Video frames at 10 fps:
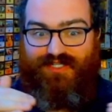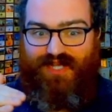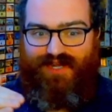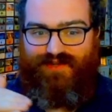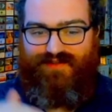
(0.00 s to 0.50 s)

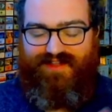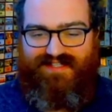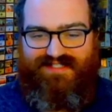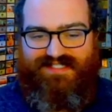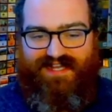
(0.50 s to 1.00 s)
general
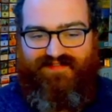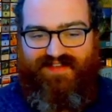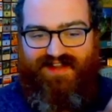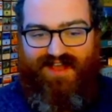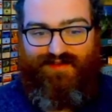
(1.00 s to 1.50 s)
instead of,
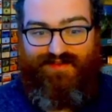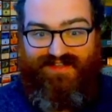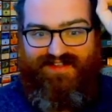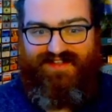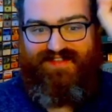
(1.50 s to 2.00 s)

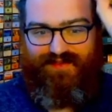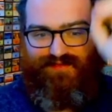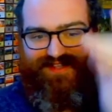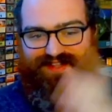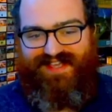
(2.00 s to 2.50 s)
the
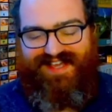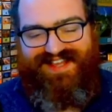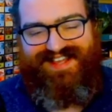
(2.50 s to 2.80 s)
really,